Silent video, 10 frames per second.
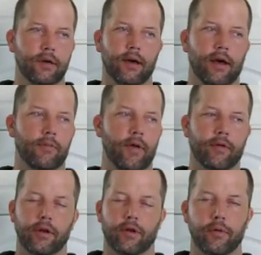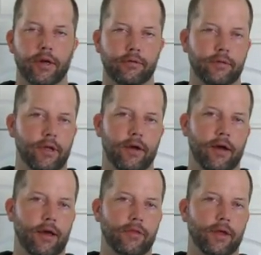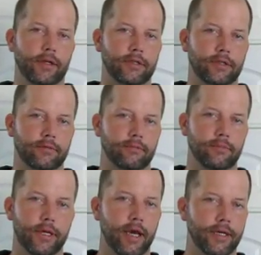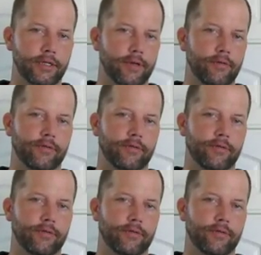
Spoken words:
I'm never going to quit. You know, I think it's BS if